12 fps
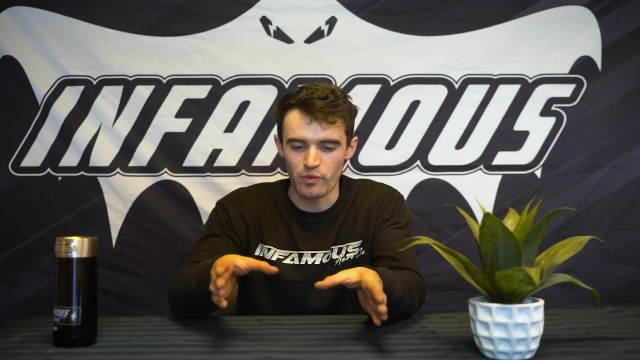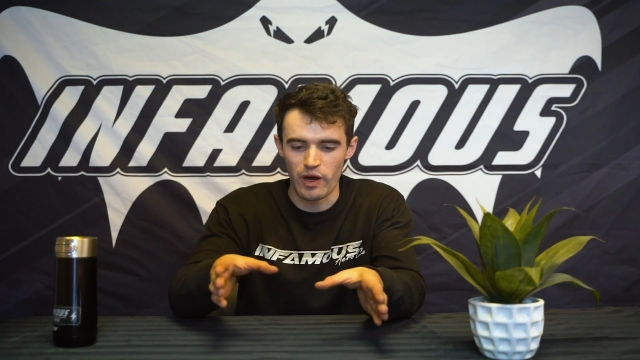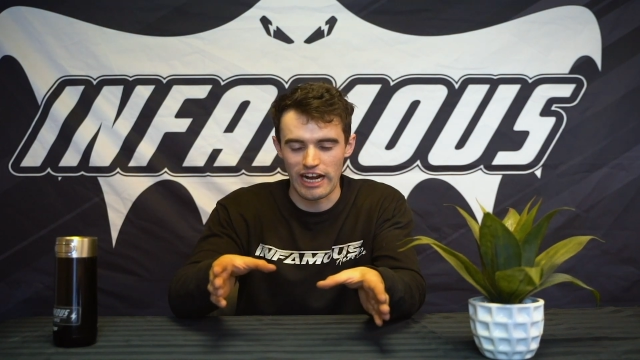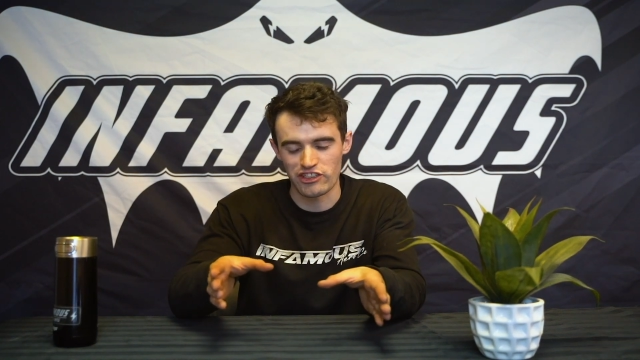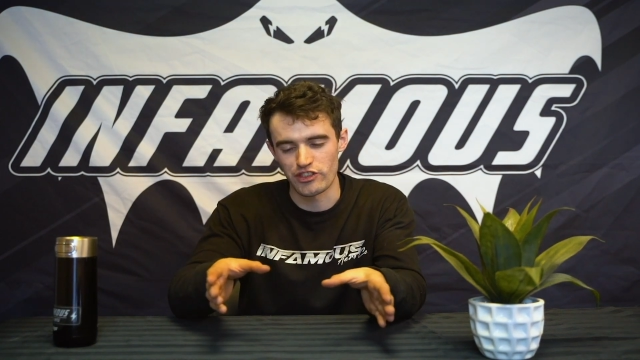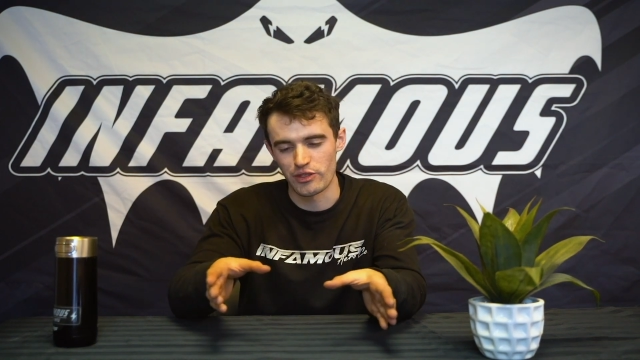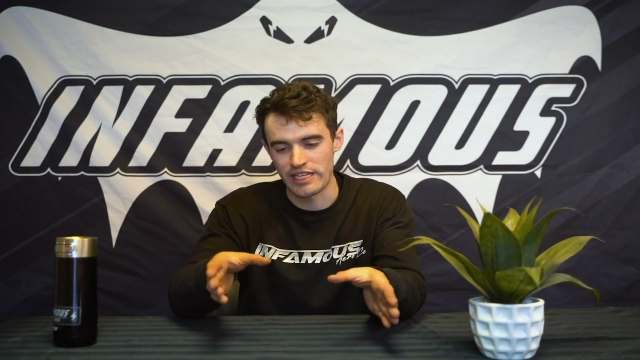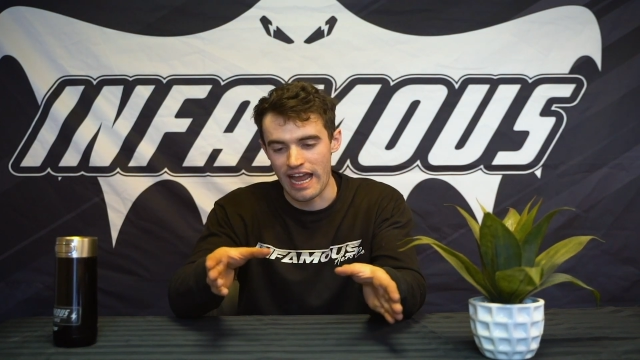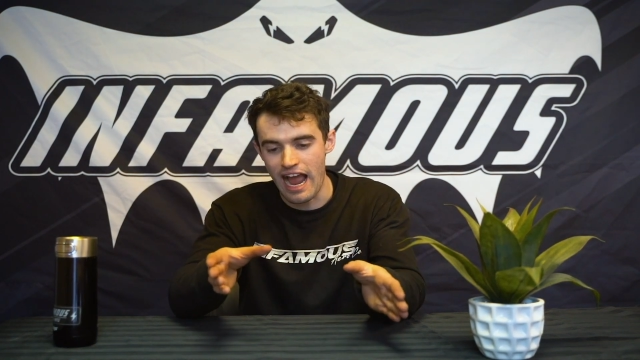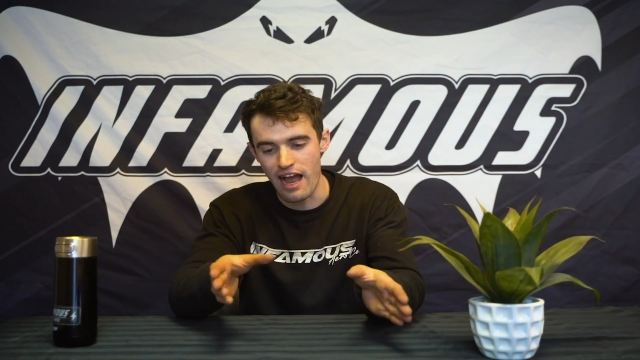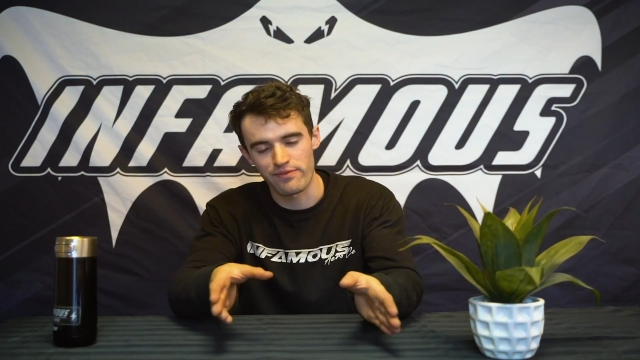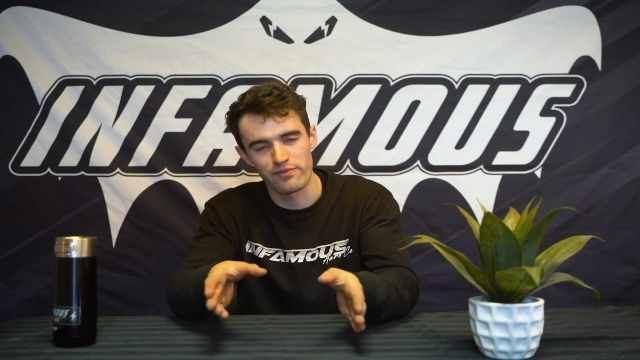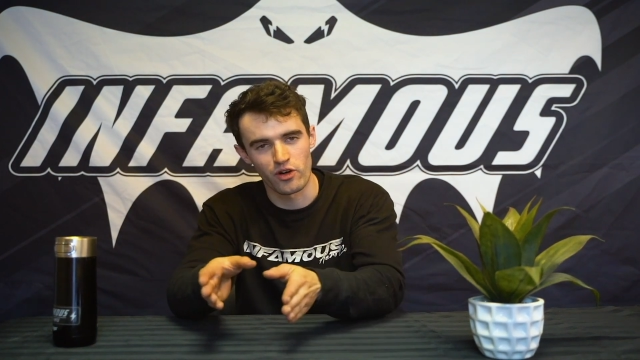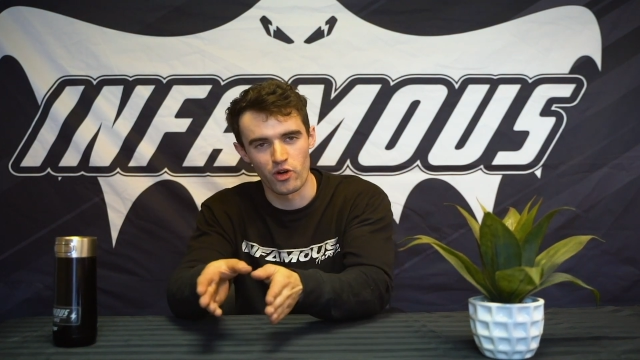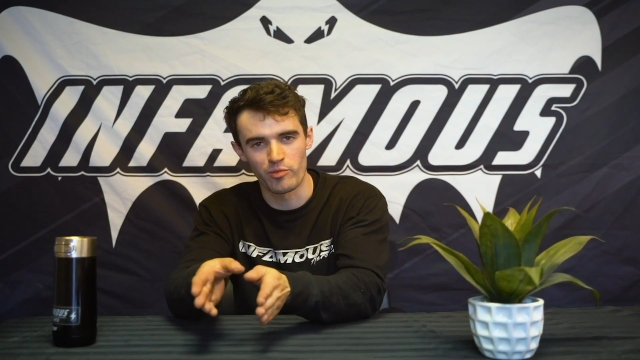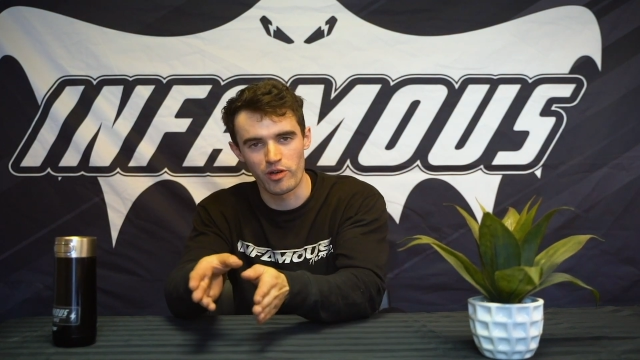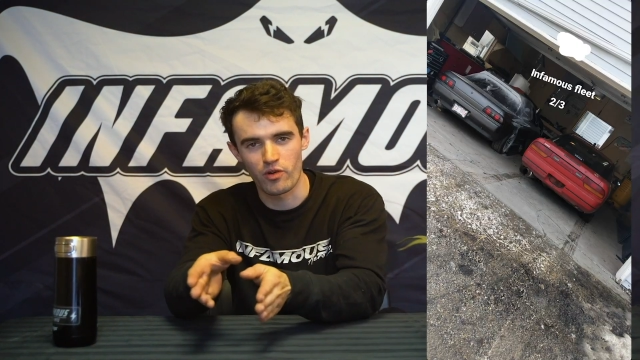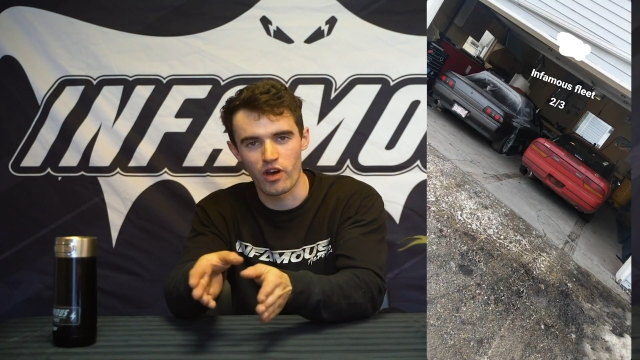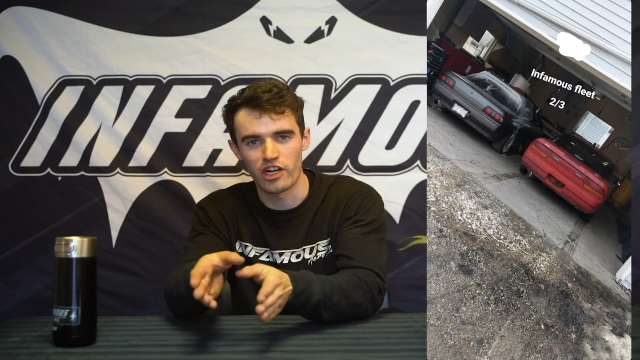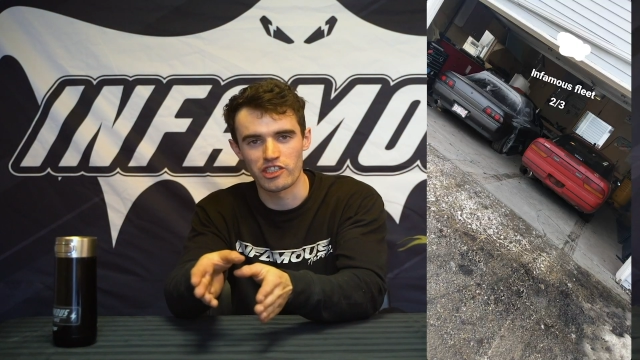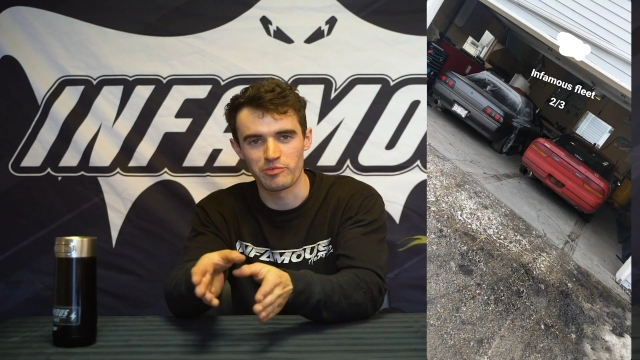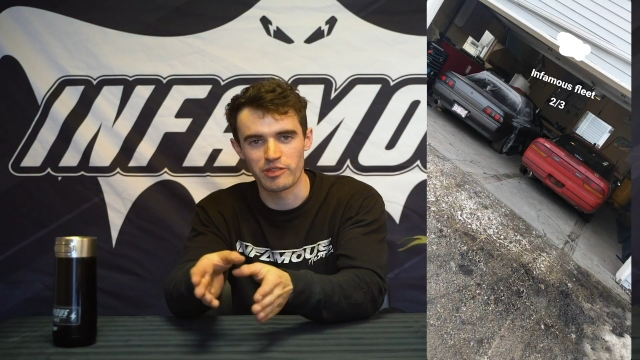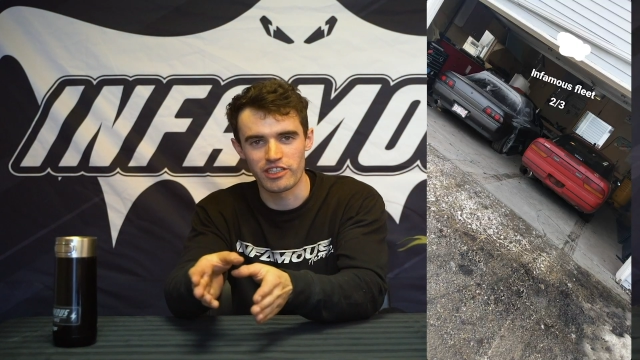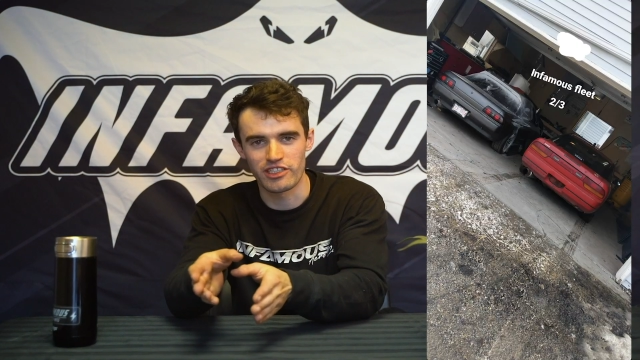Actually, it was half of a home garage
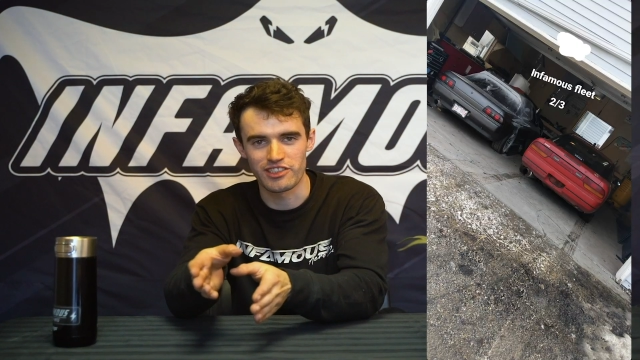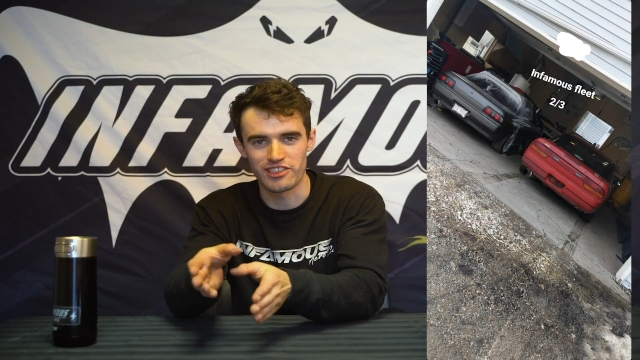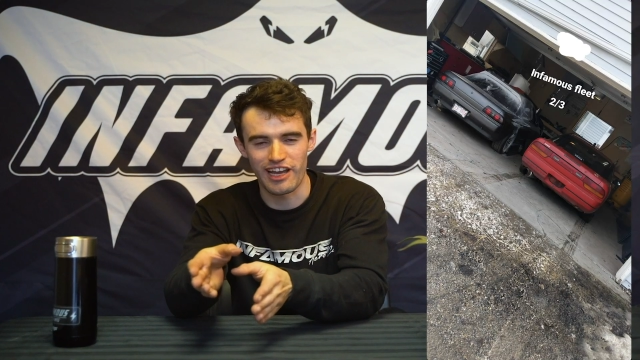because